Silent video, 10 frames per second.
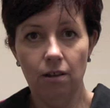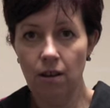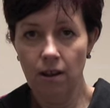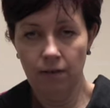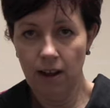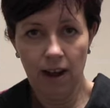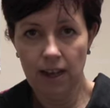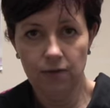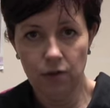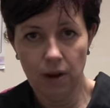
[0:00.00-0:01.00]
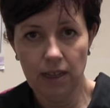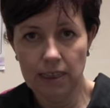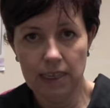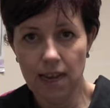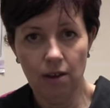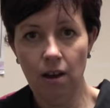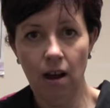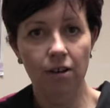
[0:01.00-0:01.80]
a class of 20,